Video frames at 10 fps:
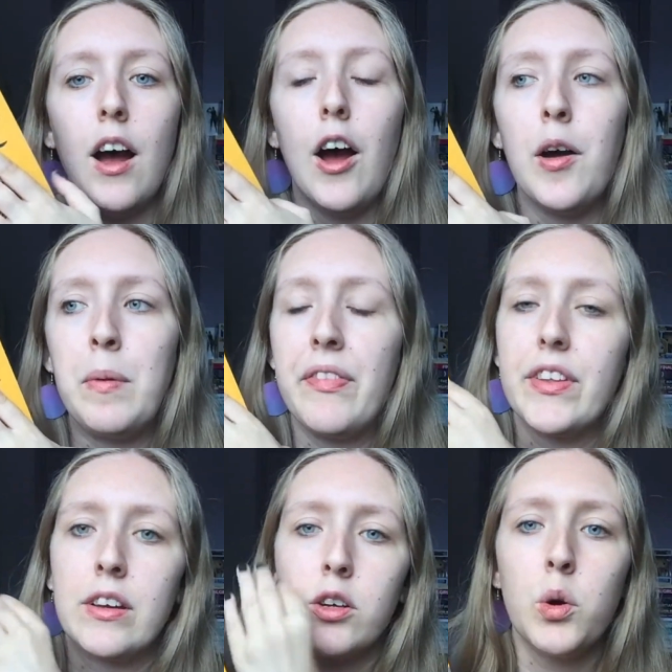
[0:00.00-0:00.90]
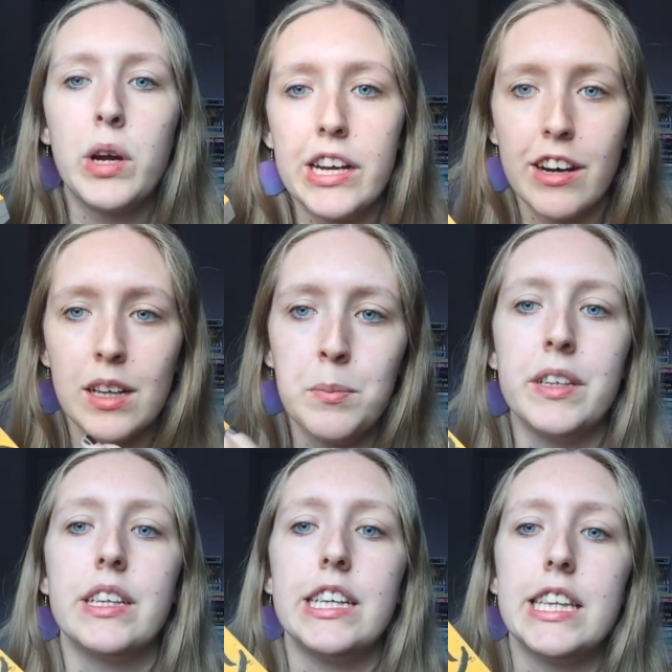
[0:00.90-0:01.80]
And the queer
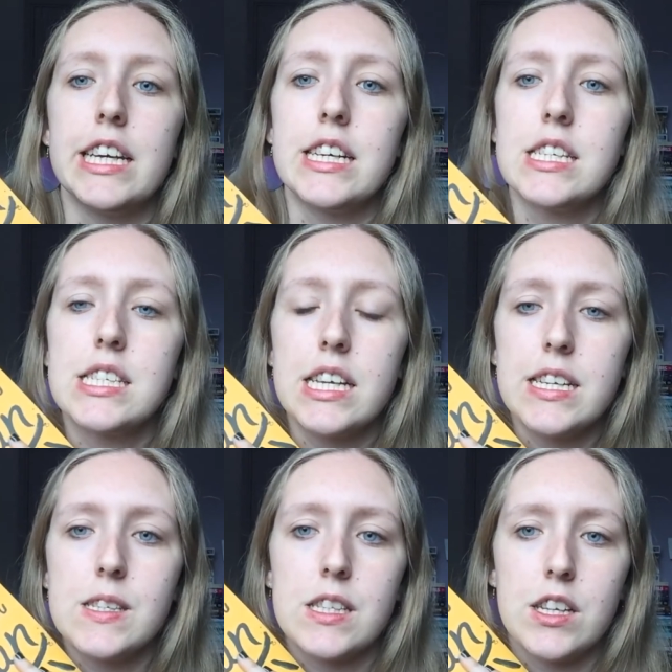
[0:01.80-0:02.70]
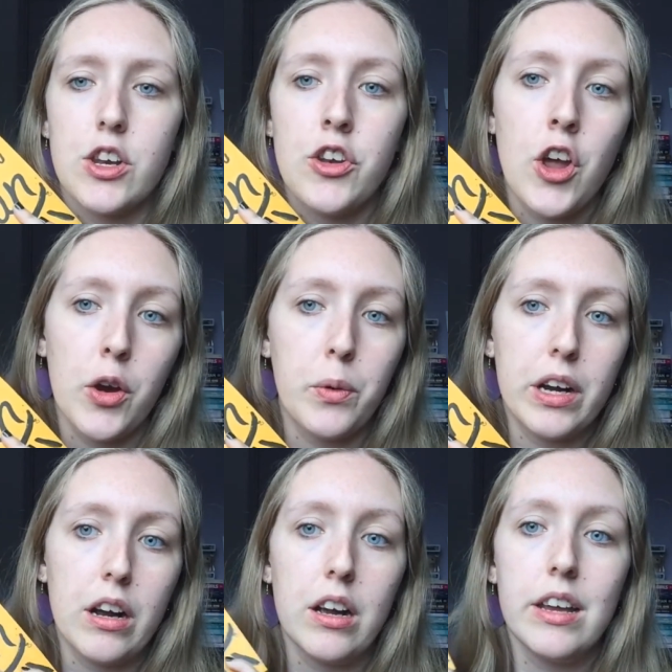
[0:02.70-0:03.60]
element in this is that
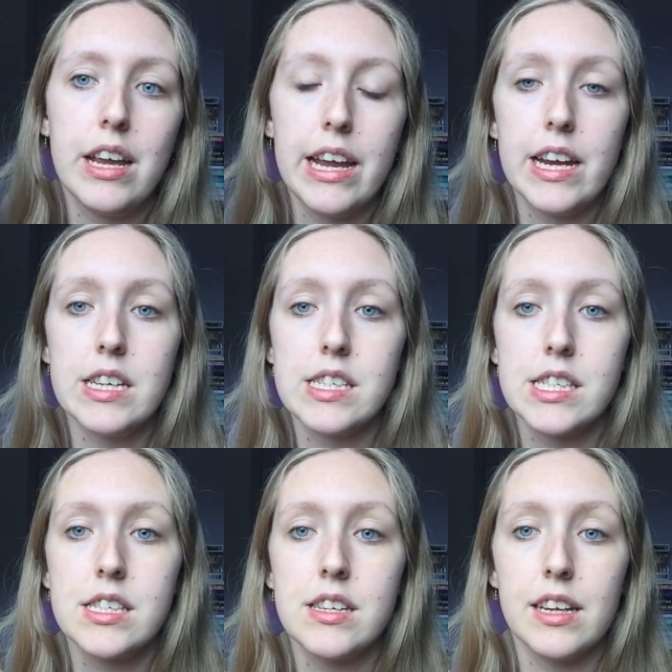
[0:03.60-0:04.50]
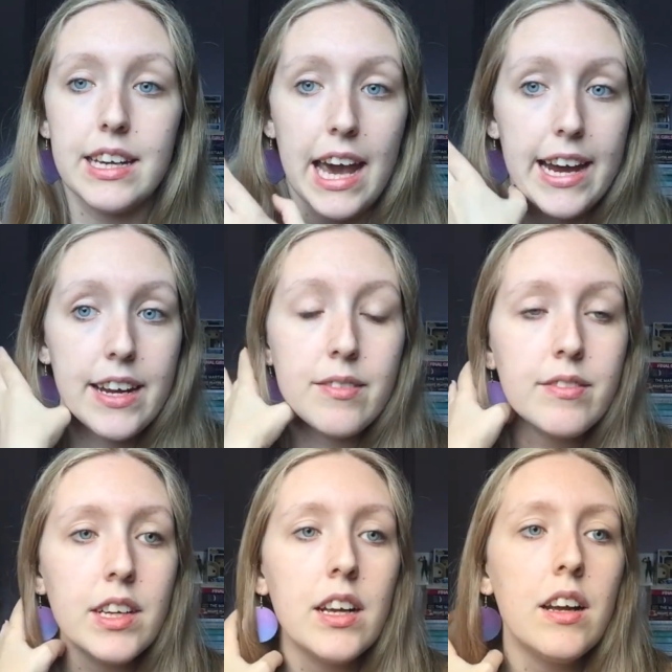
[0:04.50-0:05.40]
Noah is gay,
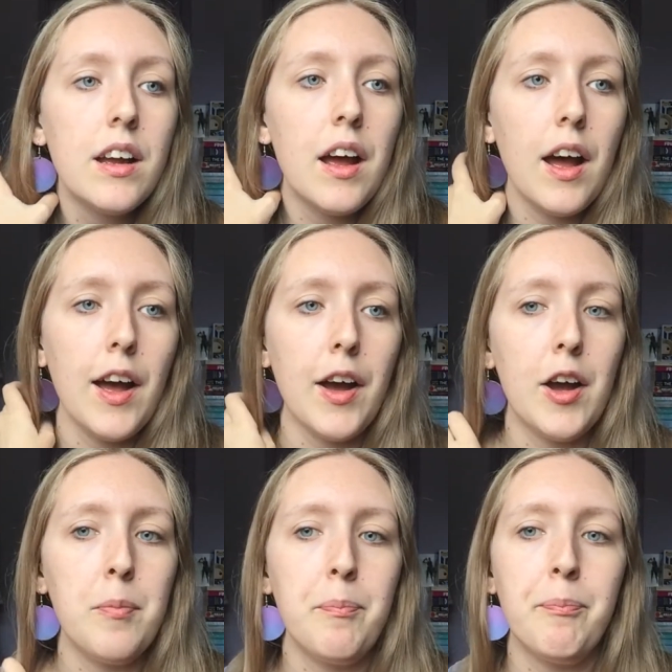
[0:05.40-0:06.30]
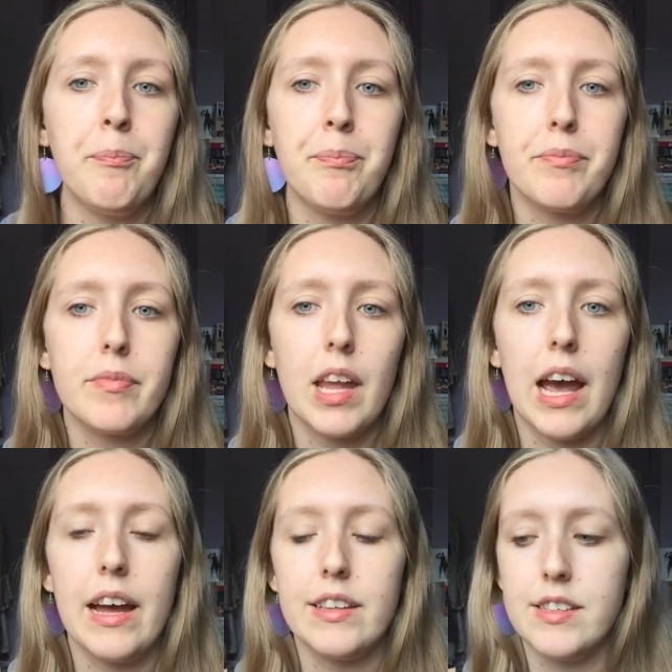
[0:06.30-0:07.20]

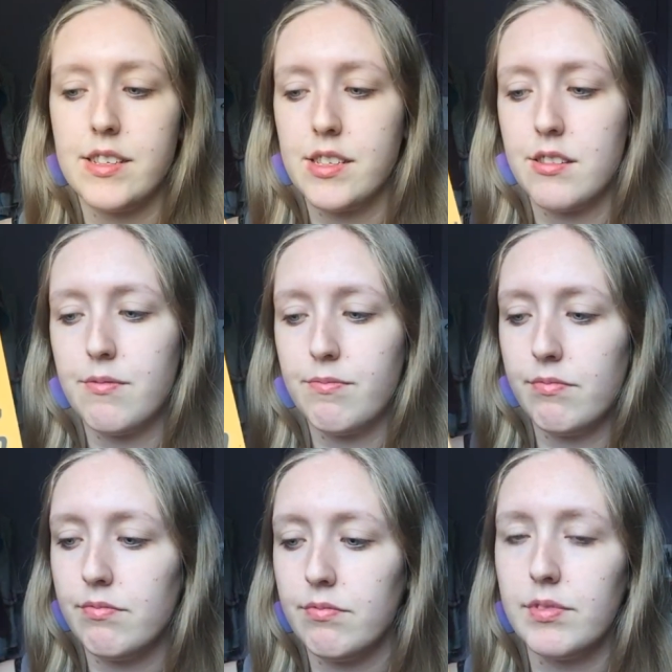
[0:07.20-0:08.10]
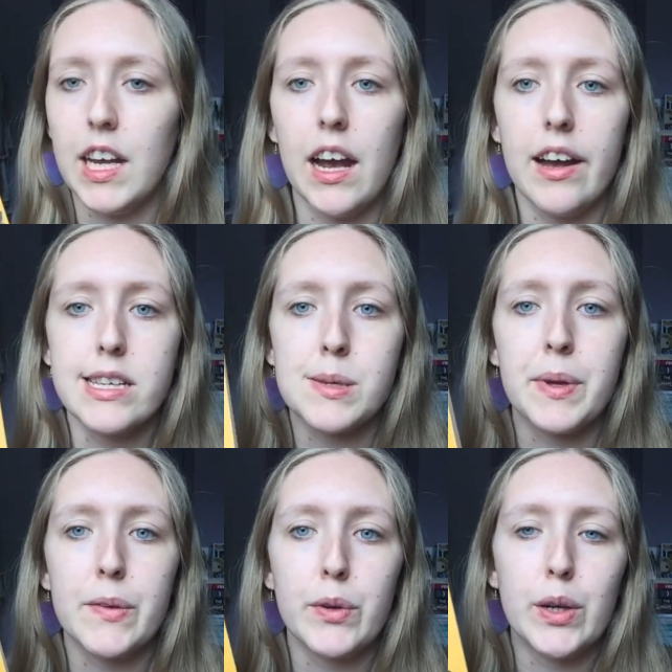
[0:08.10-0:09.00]
and yeah, has a
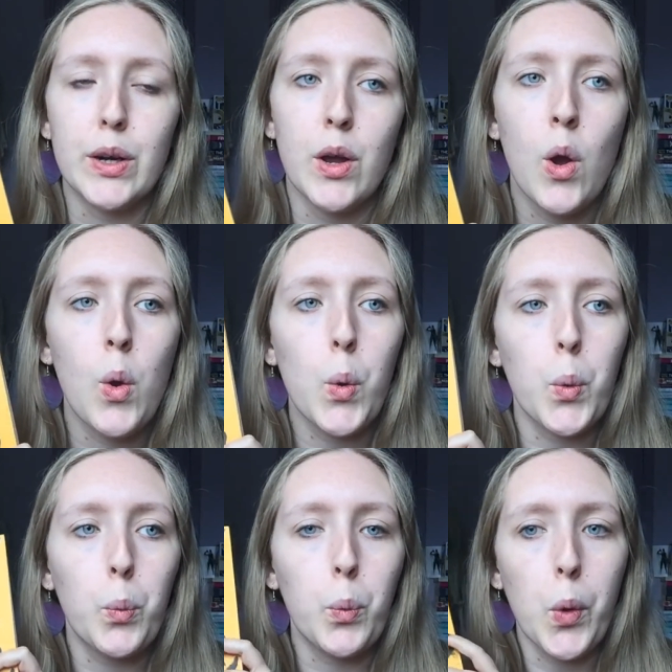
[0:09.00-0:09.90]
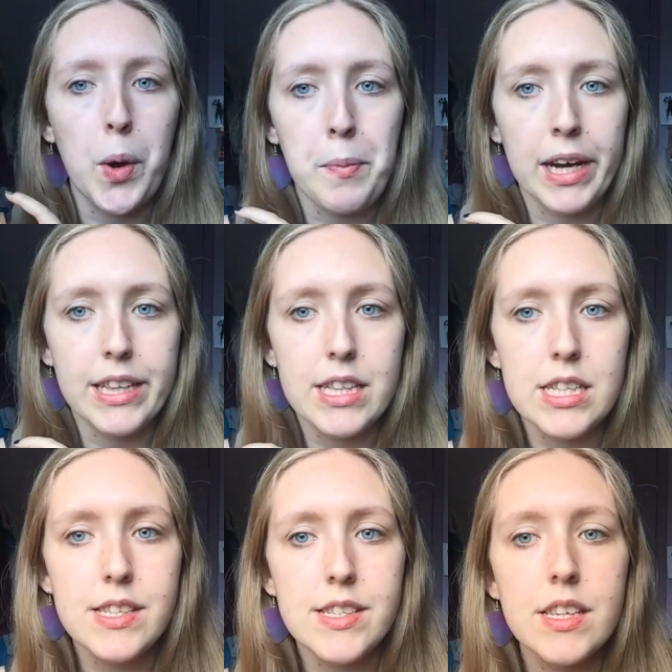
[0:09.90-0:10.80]
bit of a
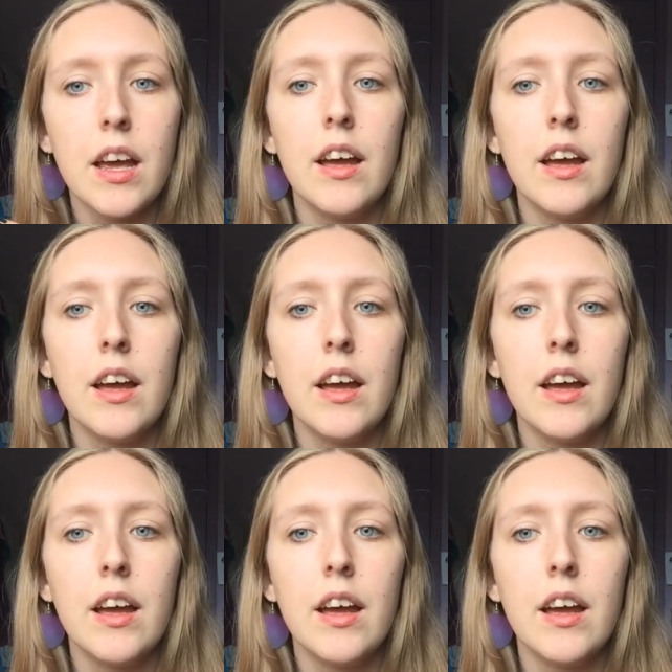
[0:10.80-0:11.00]
romance.